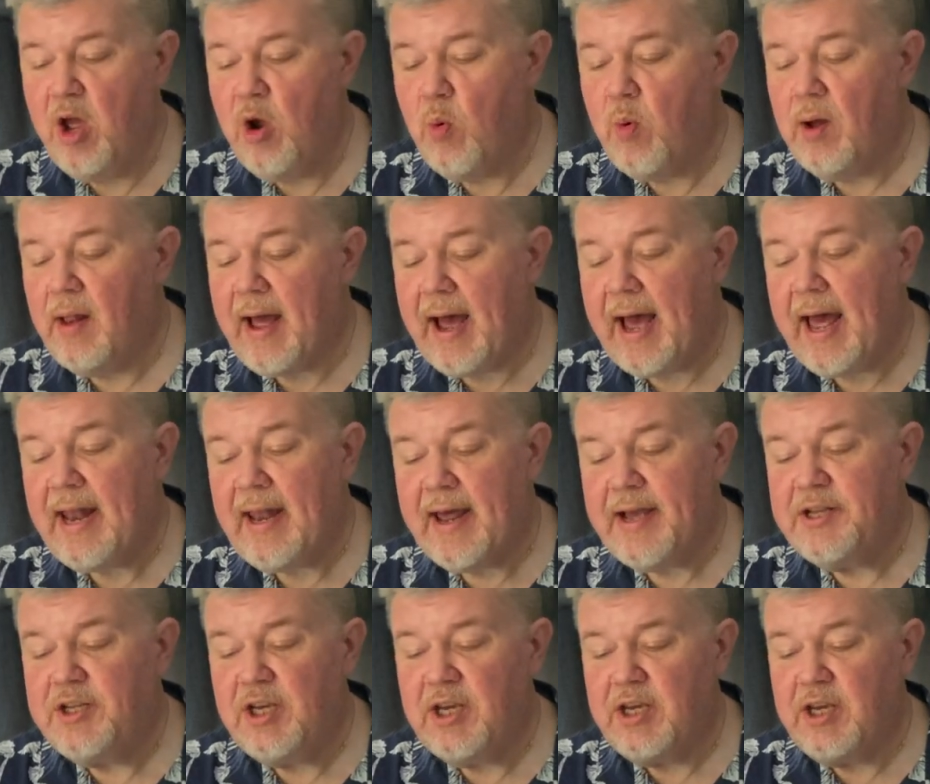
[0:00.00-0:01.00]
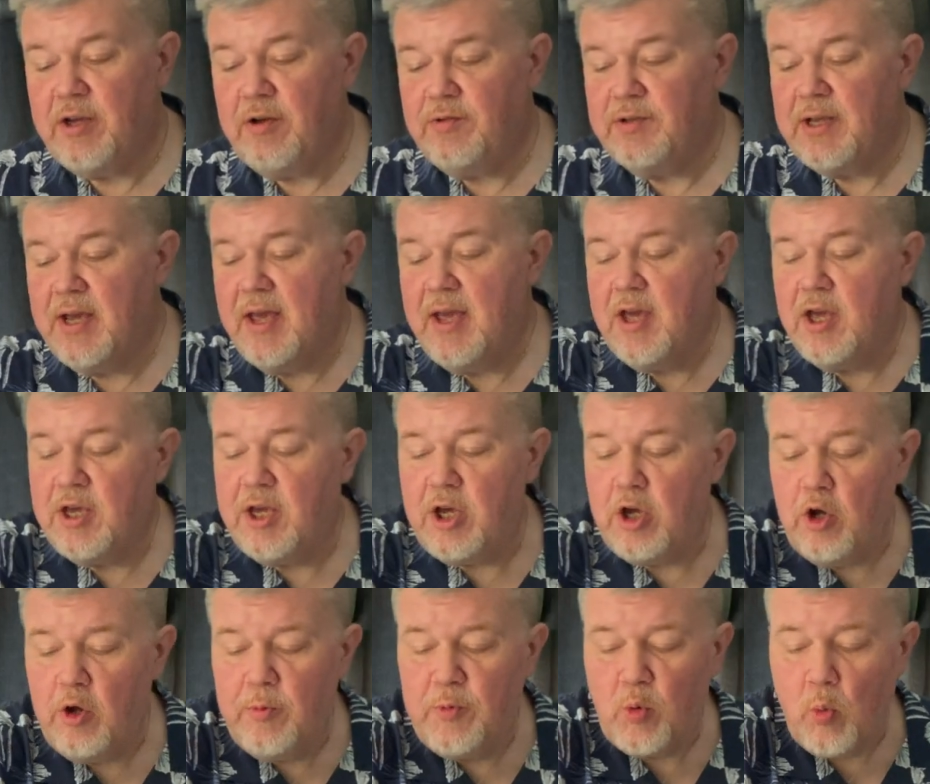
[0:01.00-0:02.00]
Well, I like to use
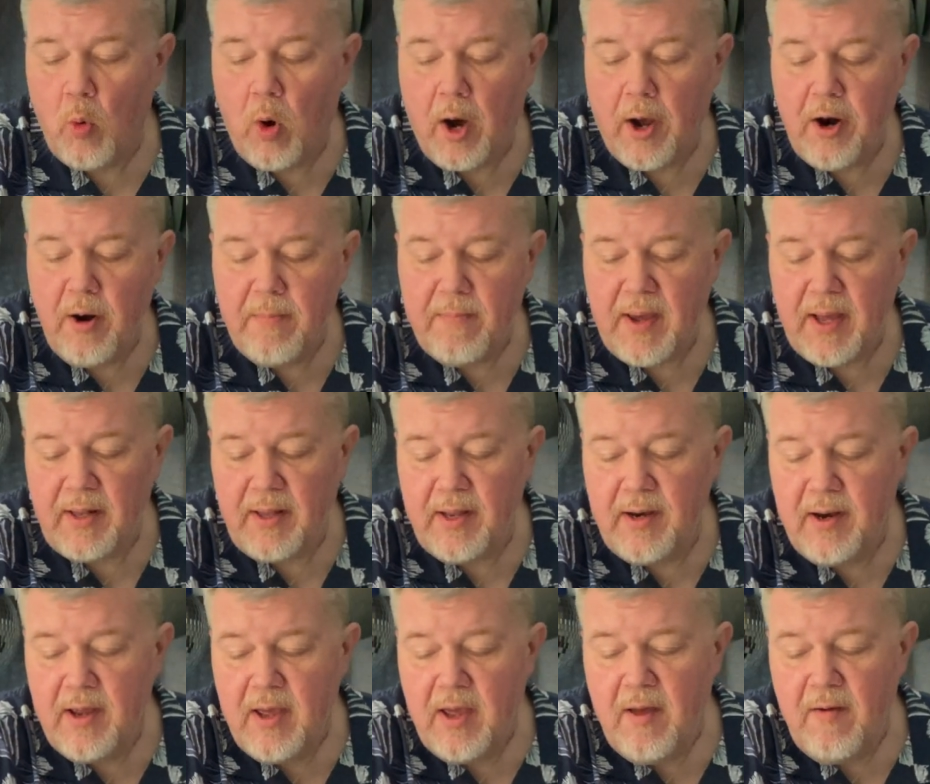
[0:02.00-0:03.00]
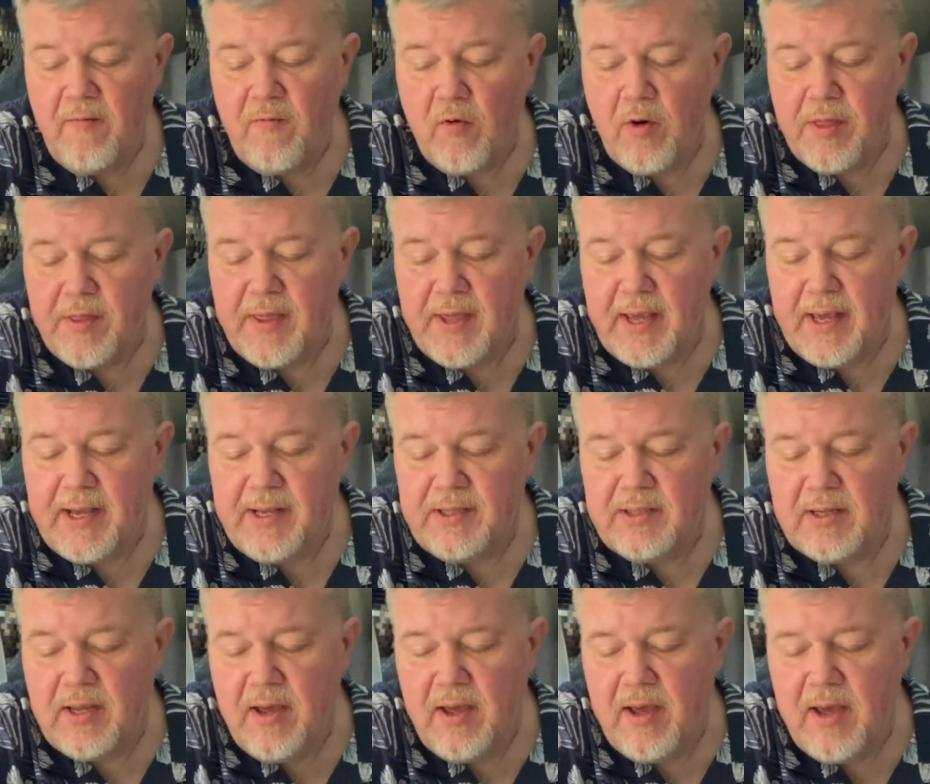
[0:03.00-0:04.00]
cubed watermelon for
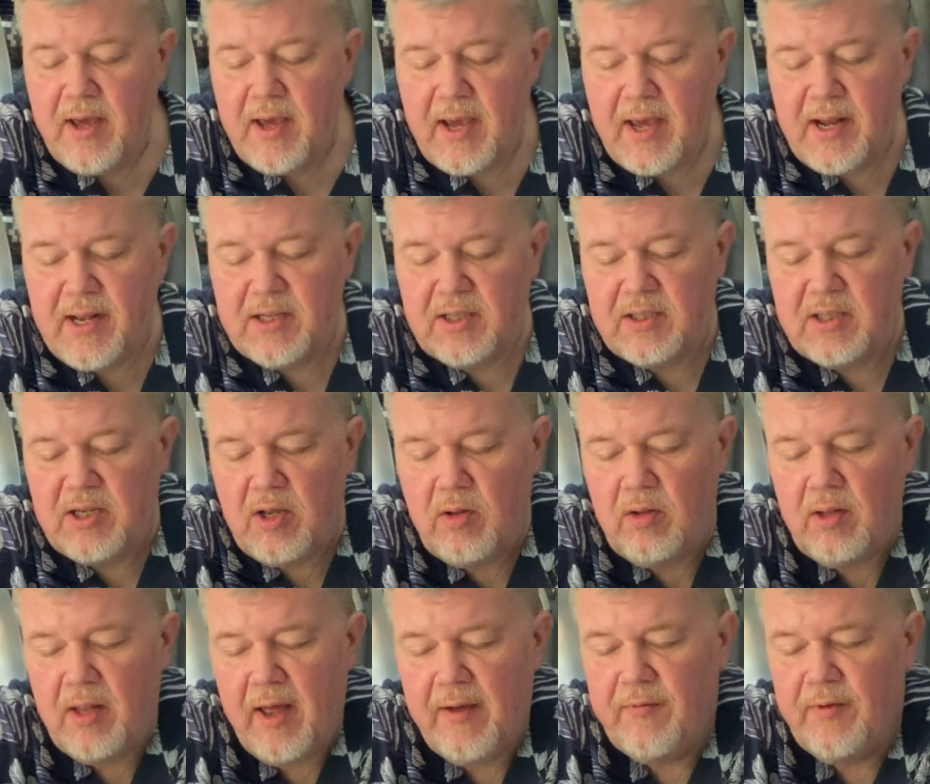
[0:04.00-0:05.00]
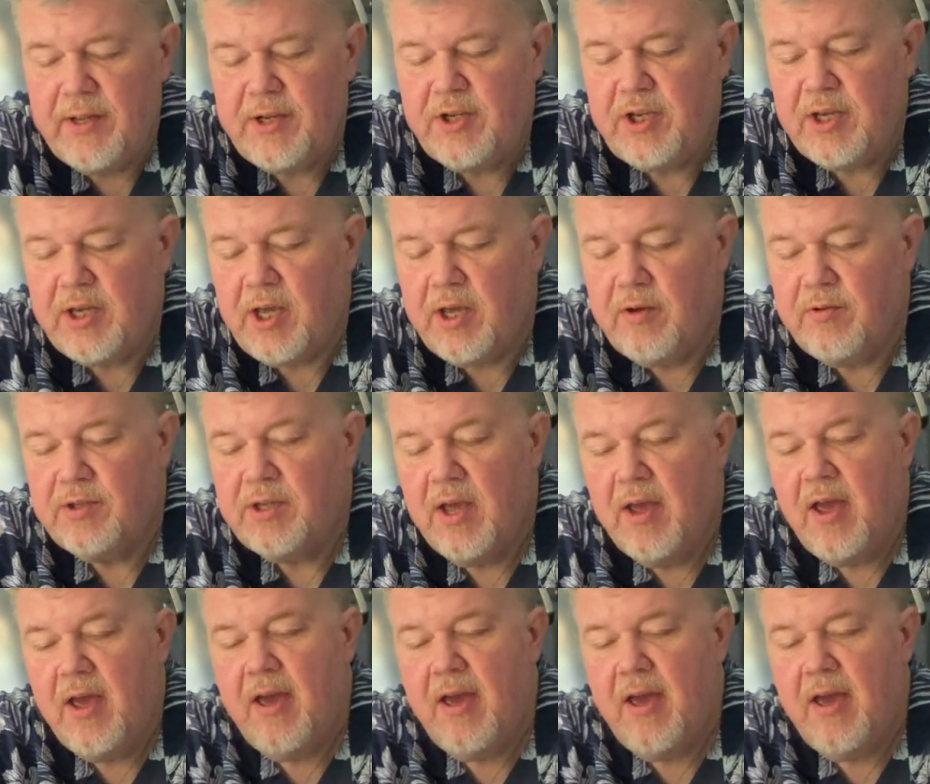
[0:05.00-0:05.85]
these, and it's so lovely to use.